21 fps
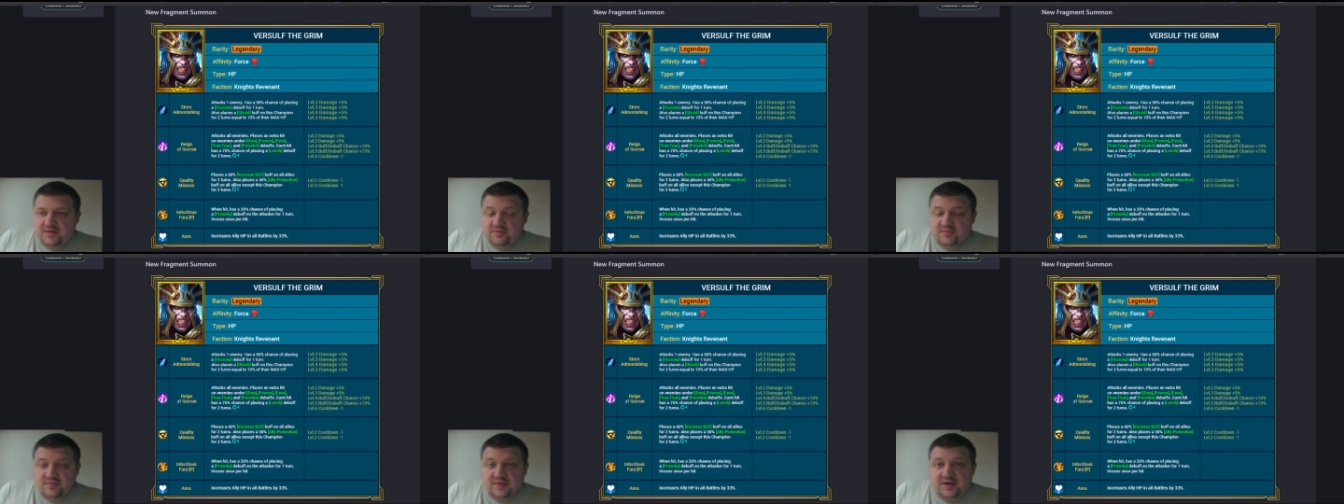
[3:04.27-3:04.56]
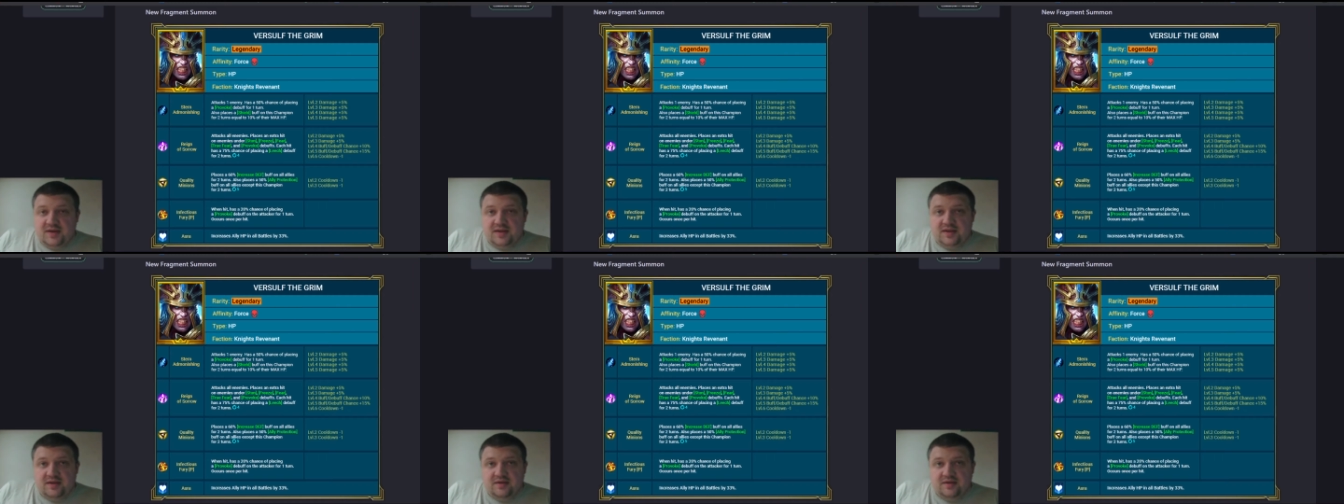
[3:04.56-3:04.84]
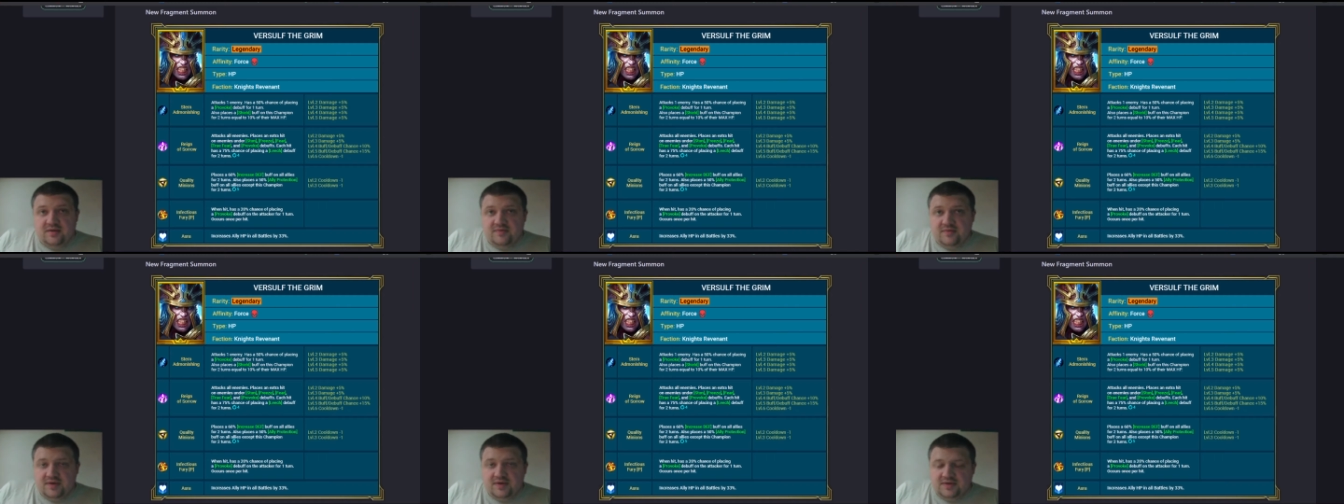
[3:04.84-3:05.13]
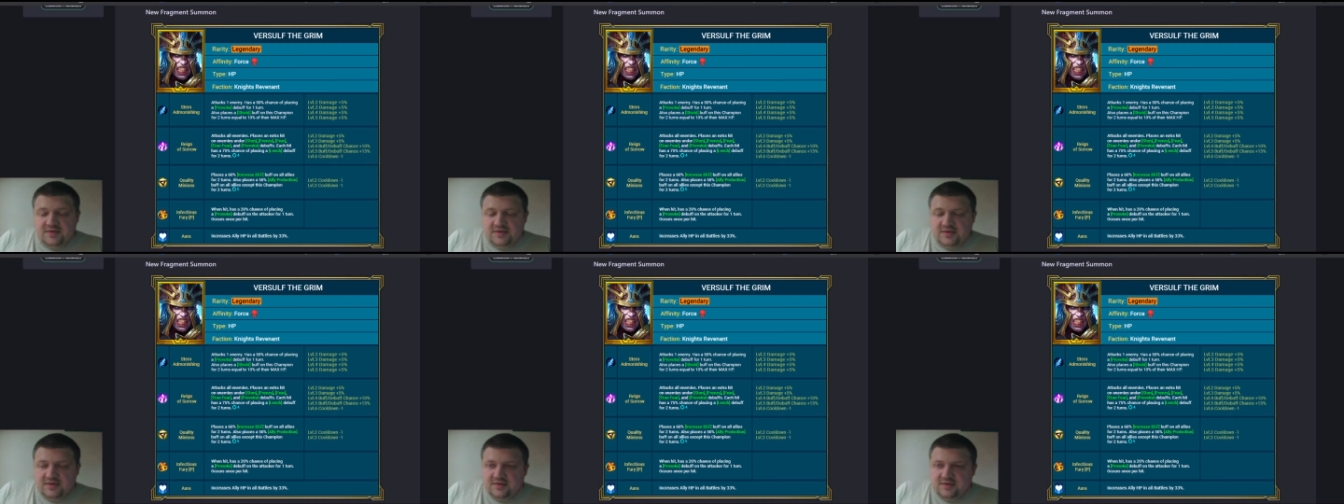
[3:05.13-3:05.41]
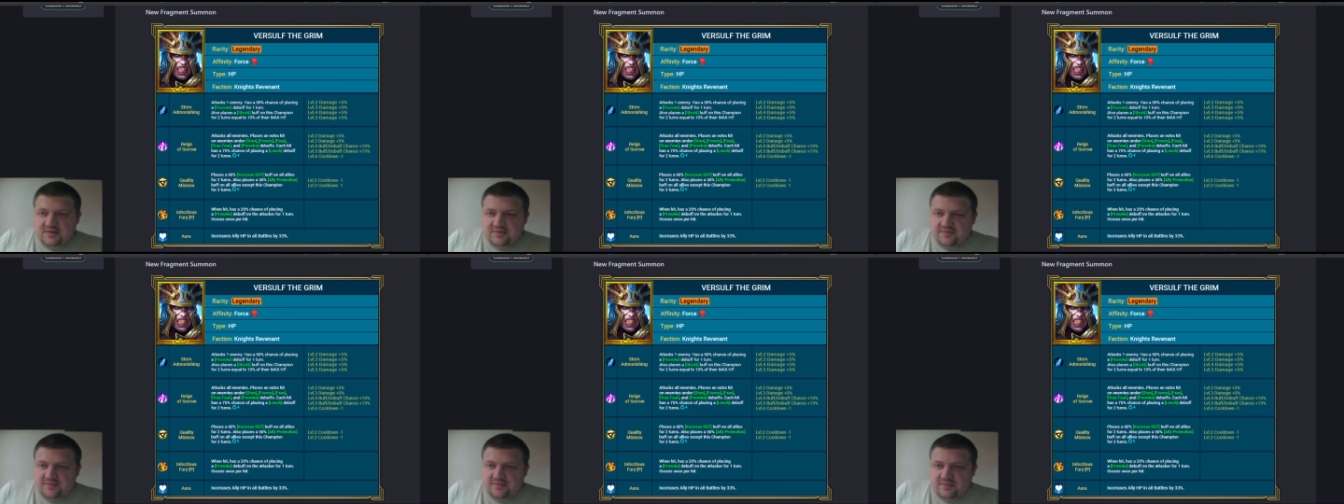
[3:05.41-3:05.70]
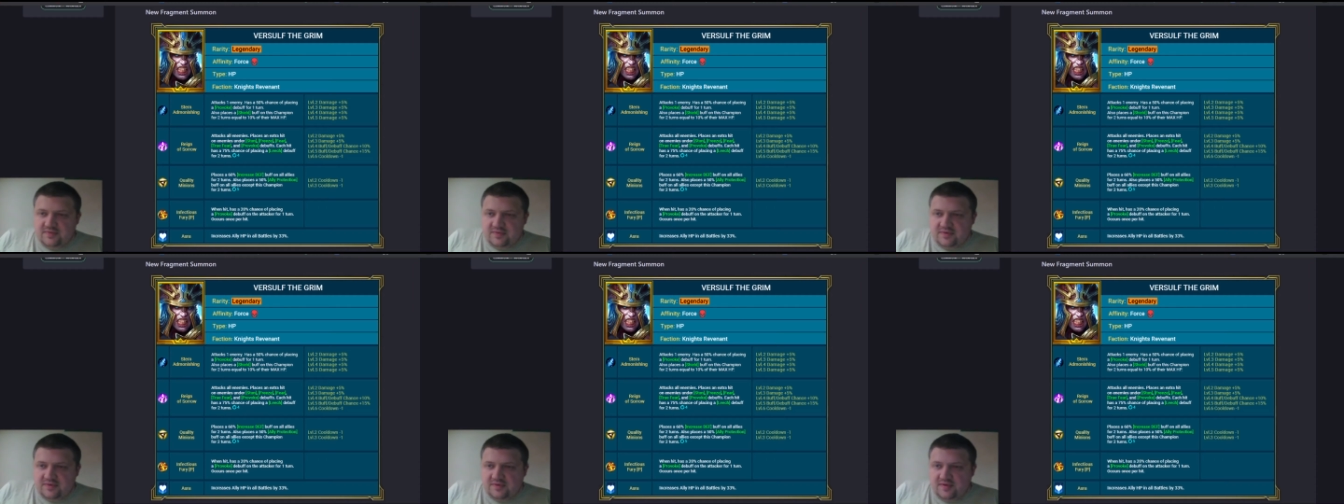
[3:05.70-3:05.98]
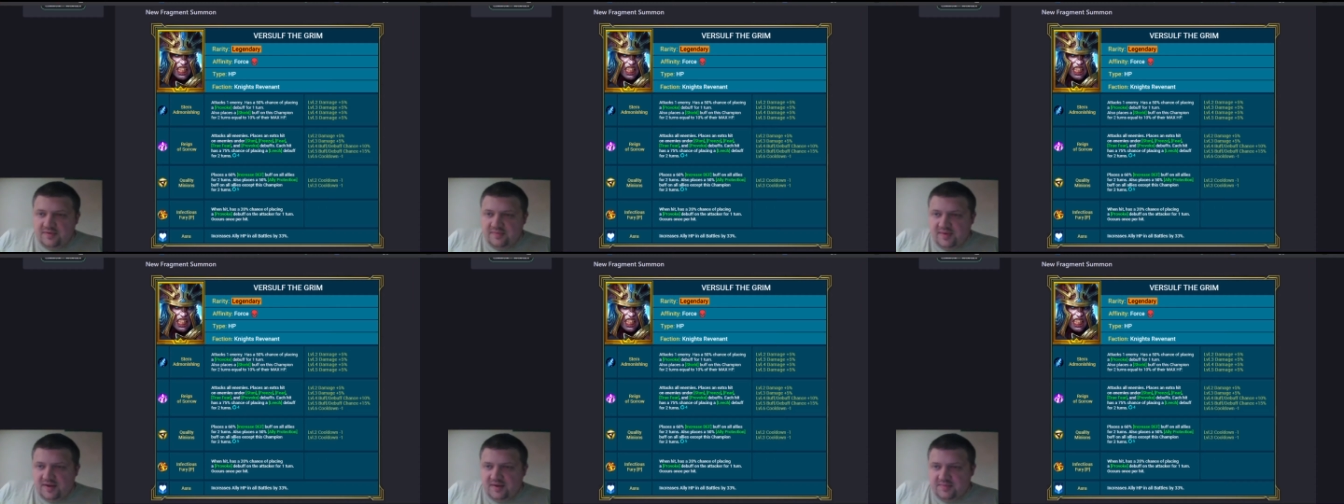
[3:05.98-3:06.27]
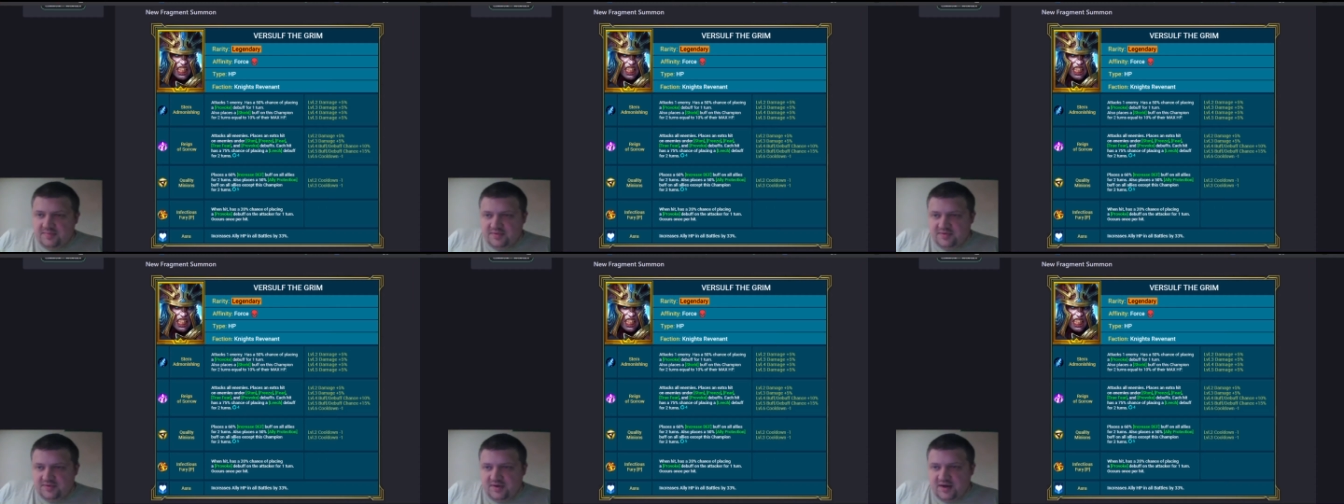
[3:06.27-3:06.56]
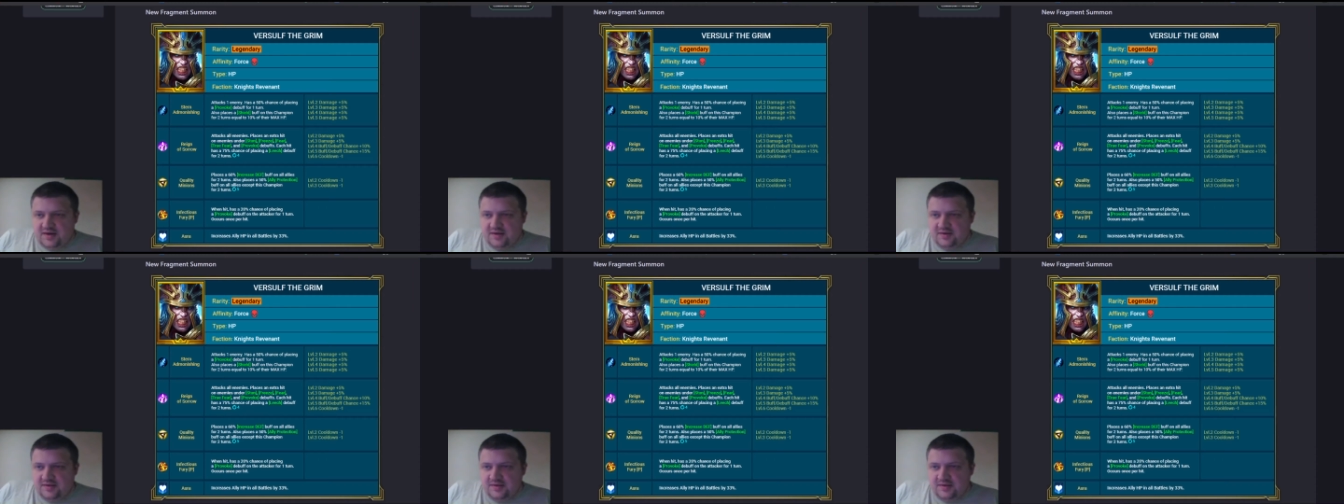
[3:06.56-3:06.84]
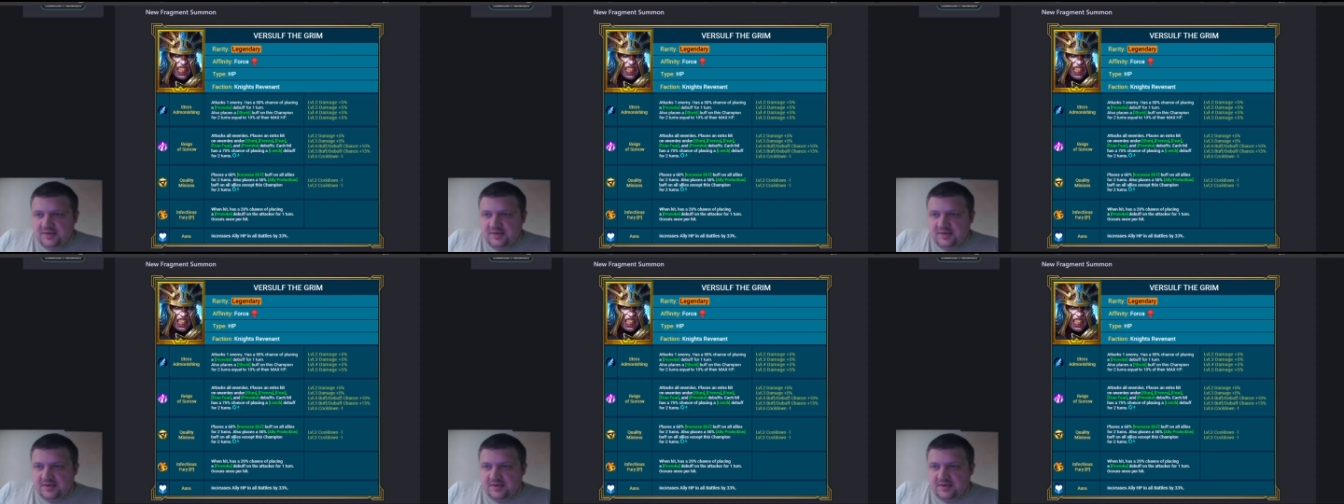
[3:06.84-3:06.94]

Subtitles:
really good versus the Magma Dragon.